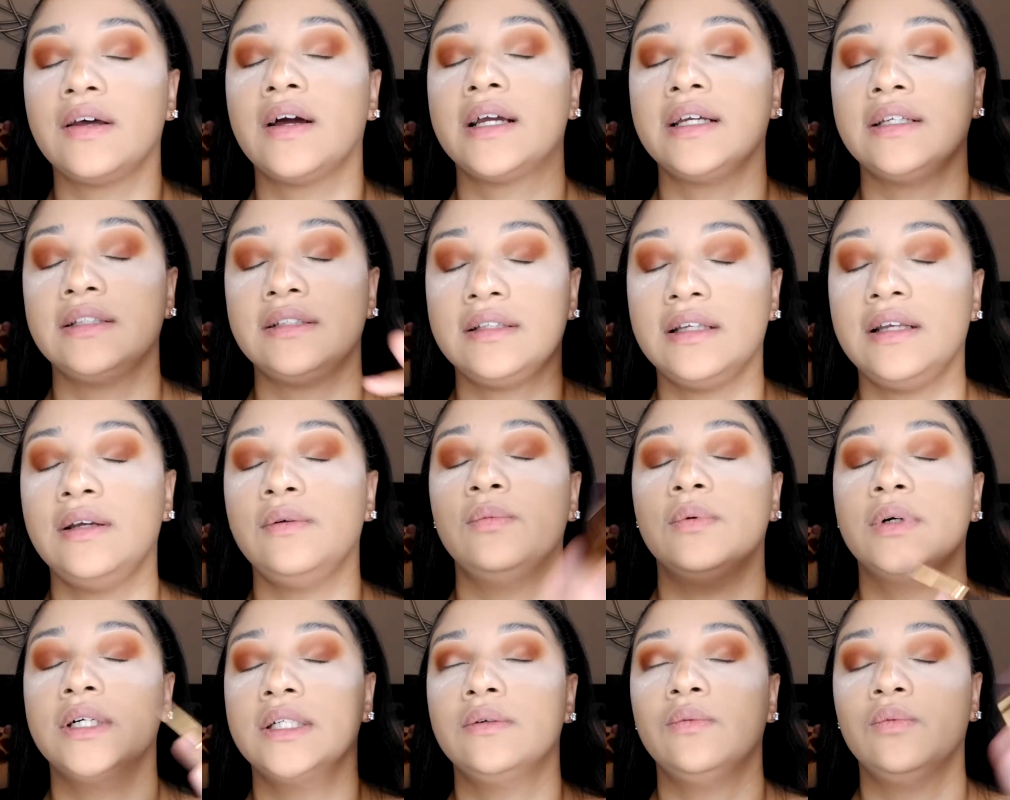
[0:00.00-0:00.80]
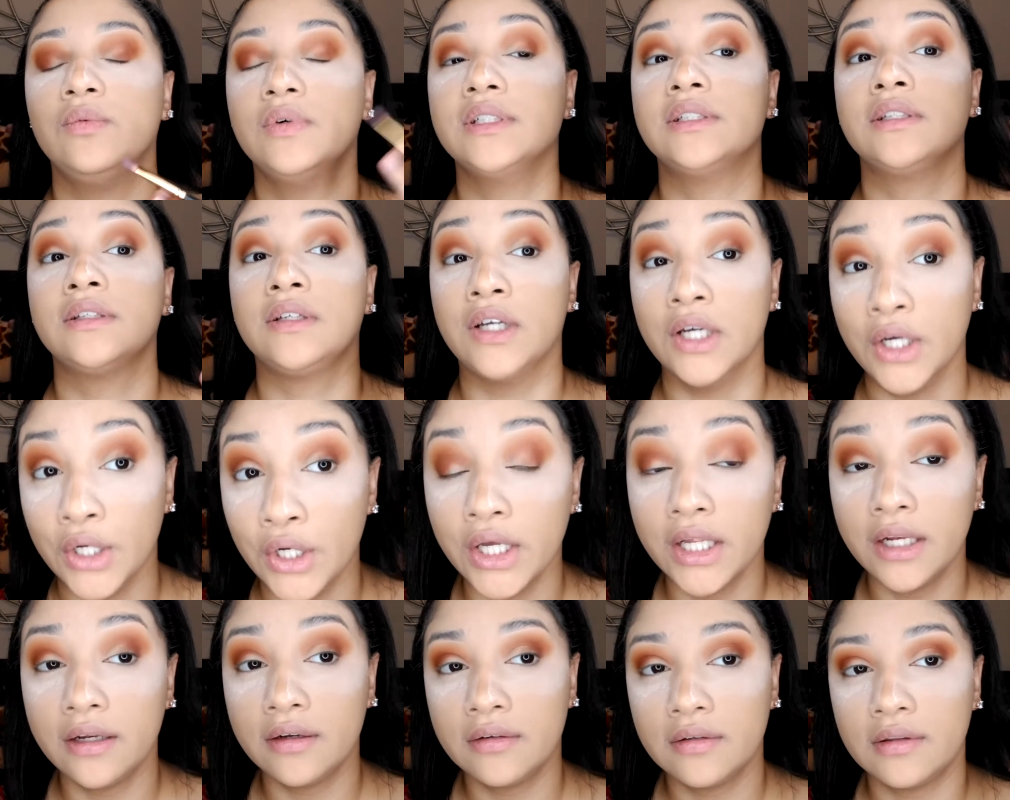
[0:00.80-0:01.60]
I can see what's
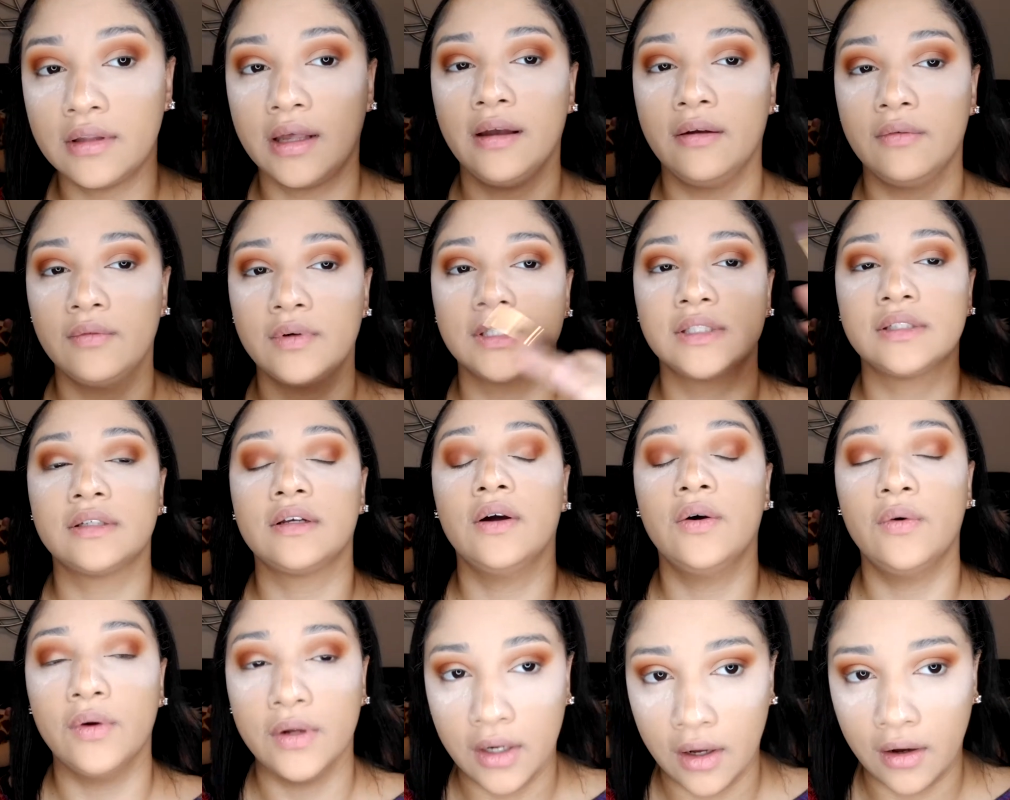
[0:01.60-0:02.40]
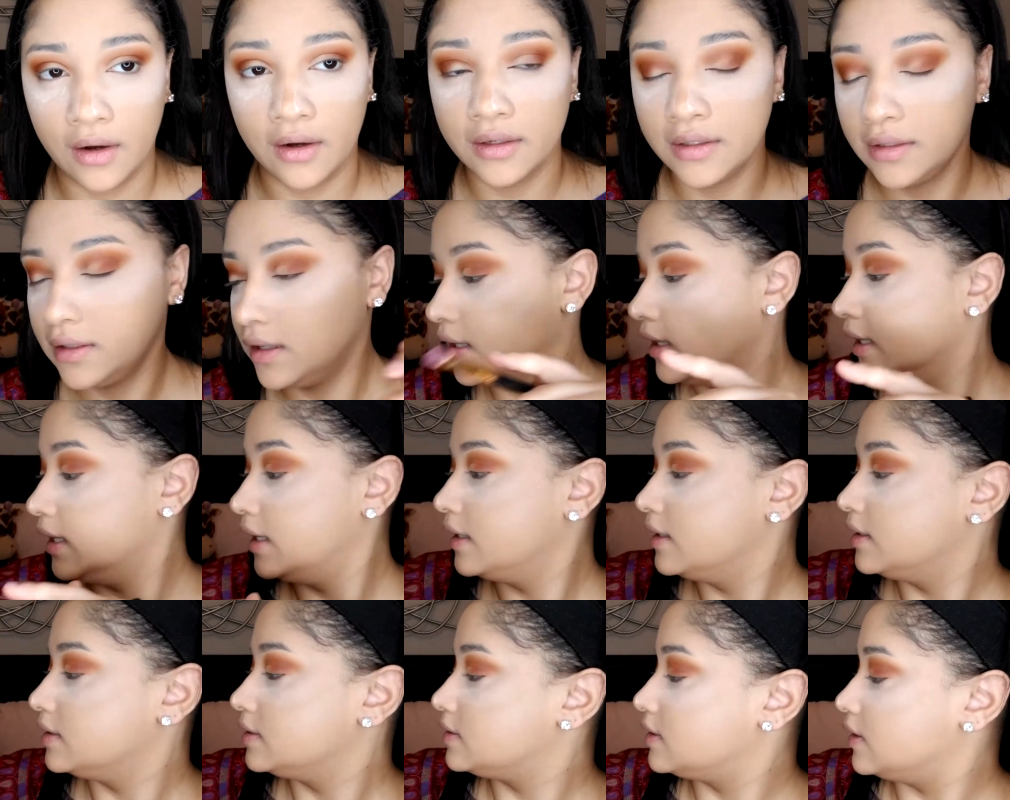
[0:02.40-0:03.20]
good, like what's going on.
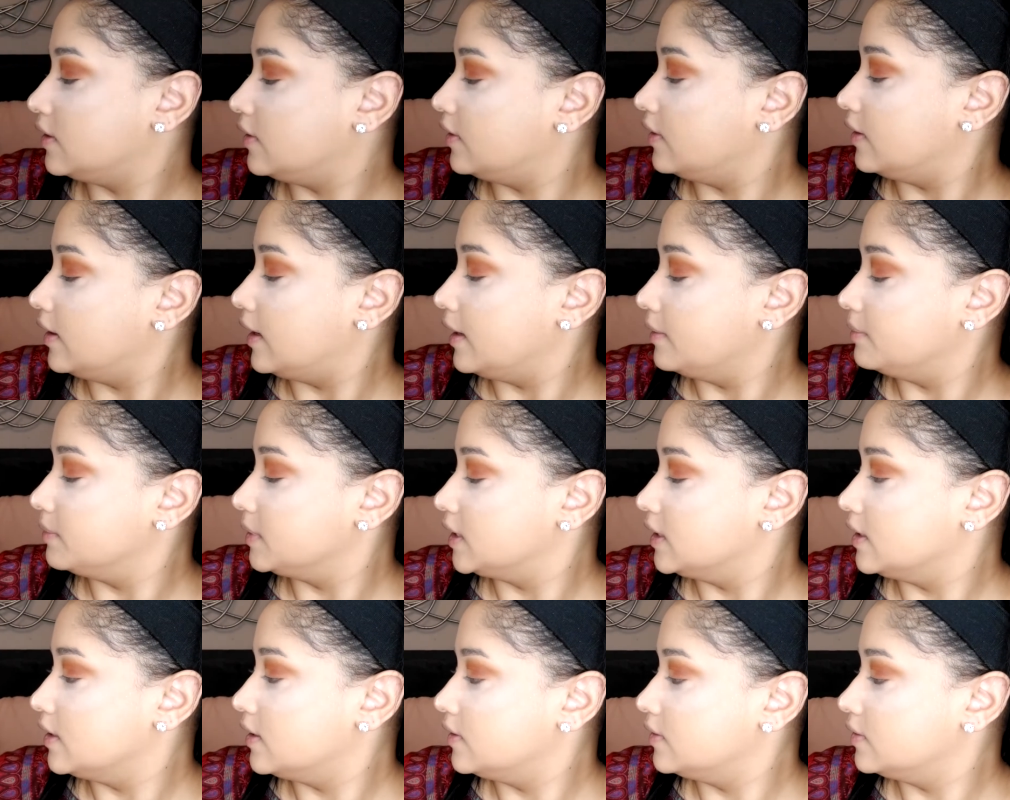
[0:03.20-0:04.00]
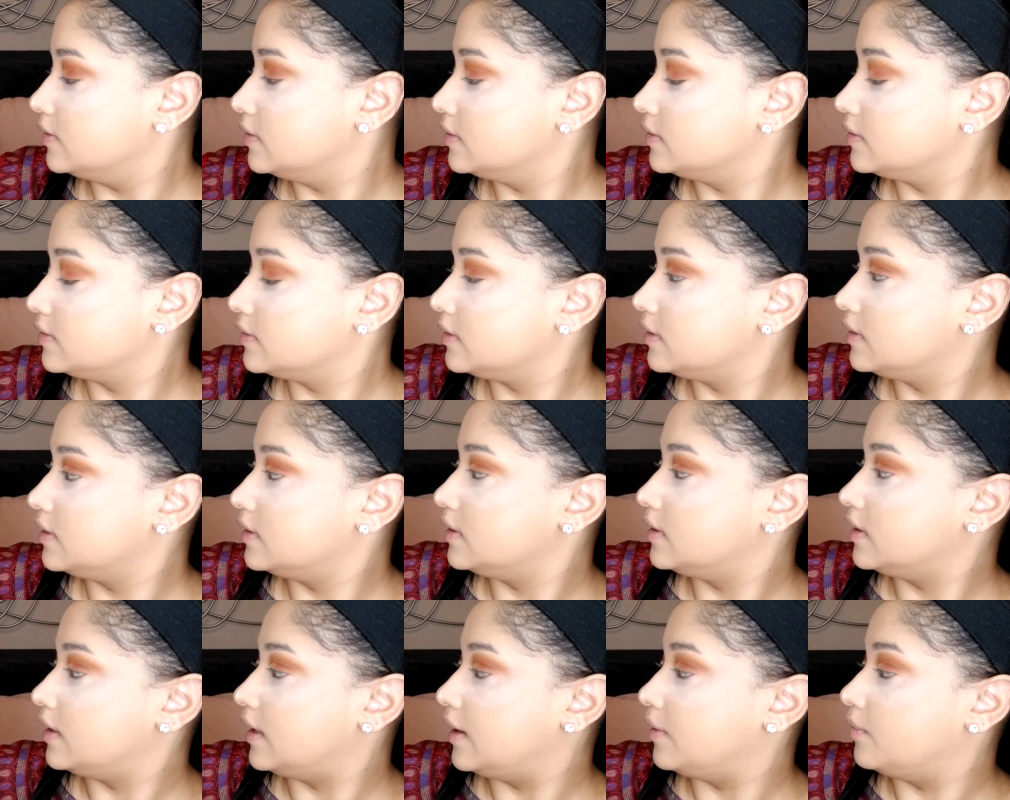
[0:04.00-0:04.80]
So I'm gonna go,
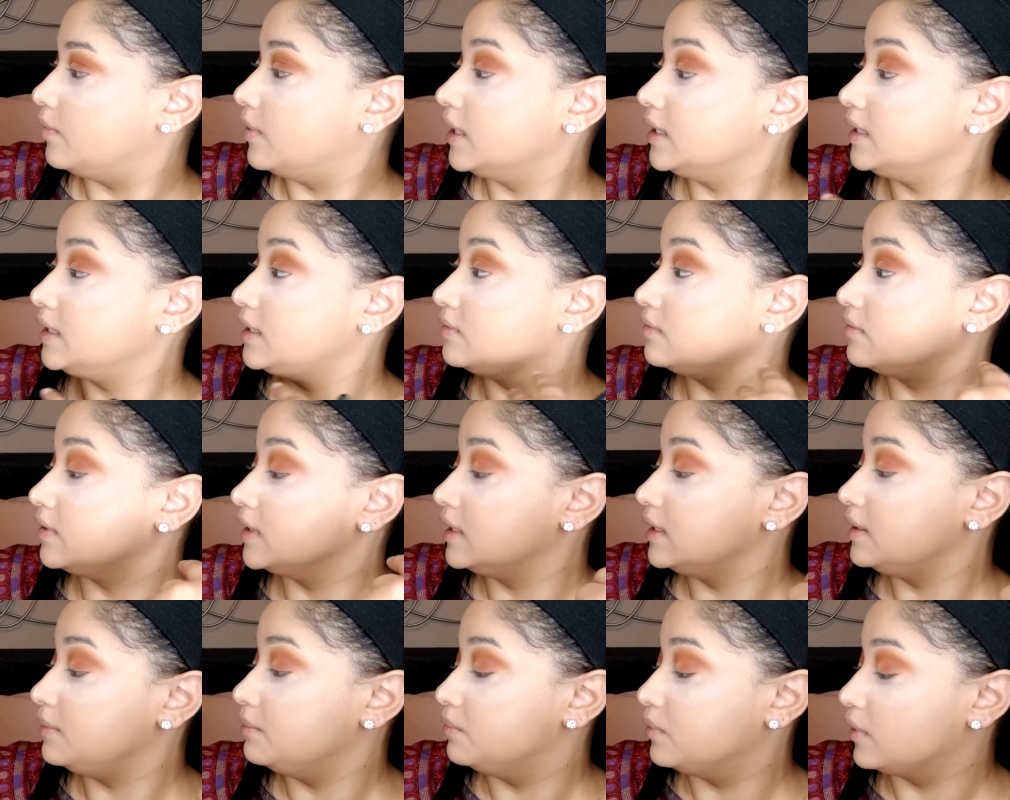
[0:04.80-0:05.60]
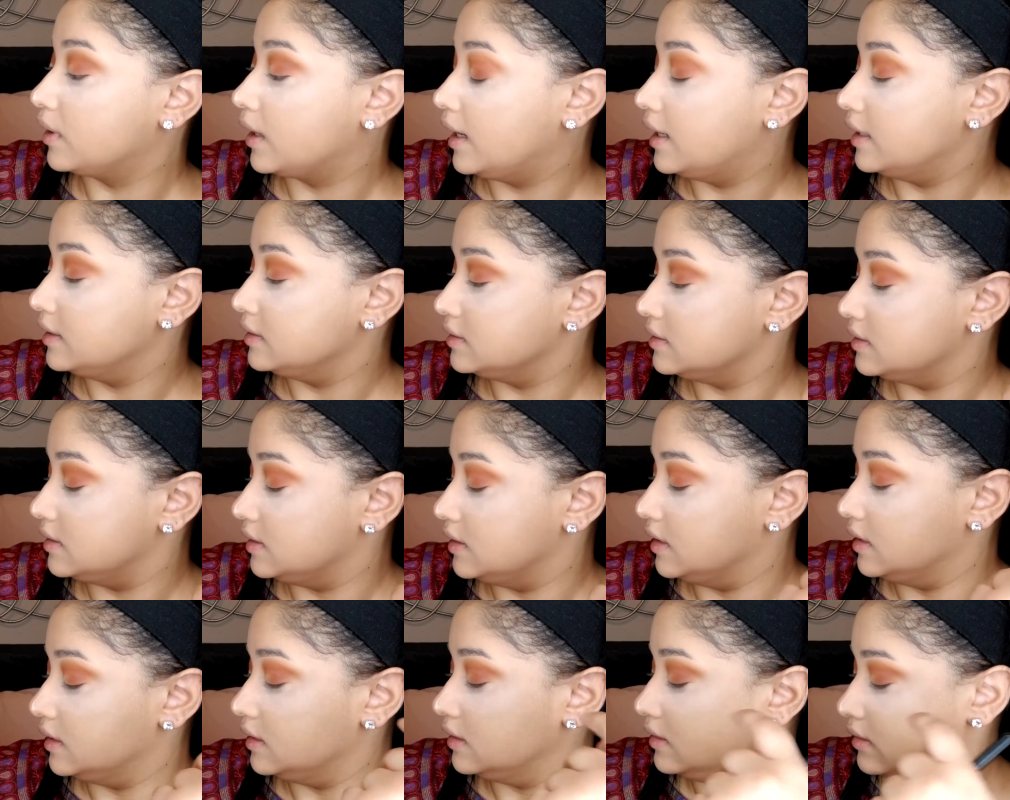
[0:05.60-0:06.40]
I want it really
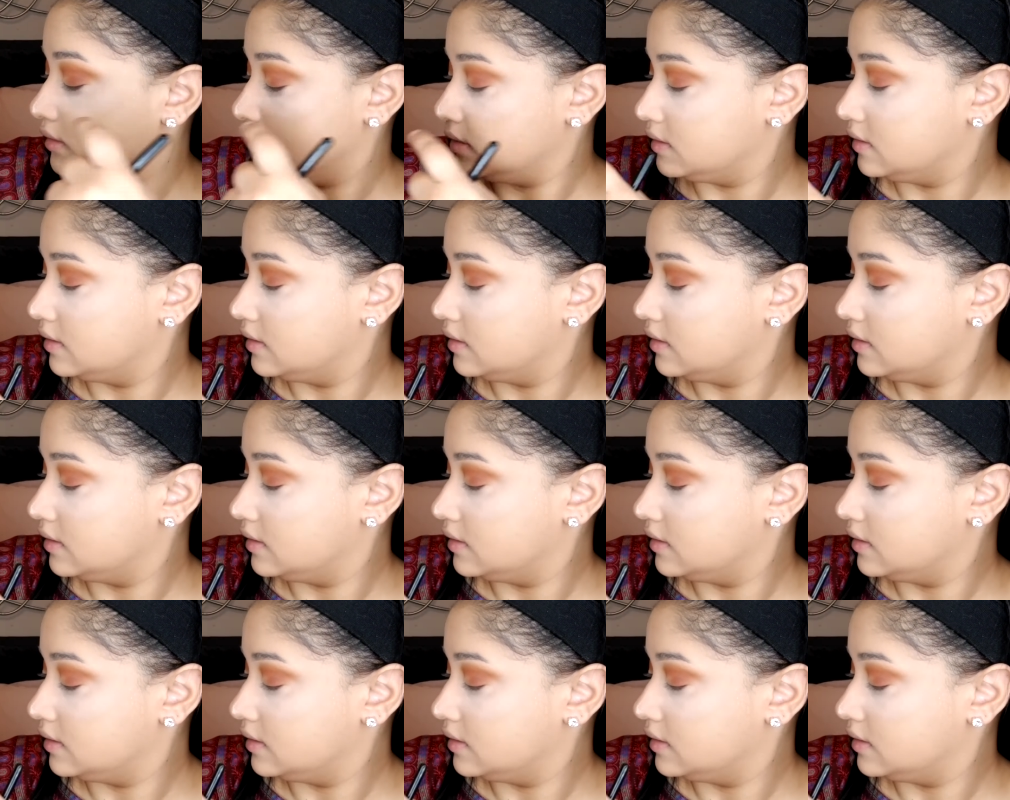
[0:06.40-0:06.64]
bronzy.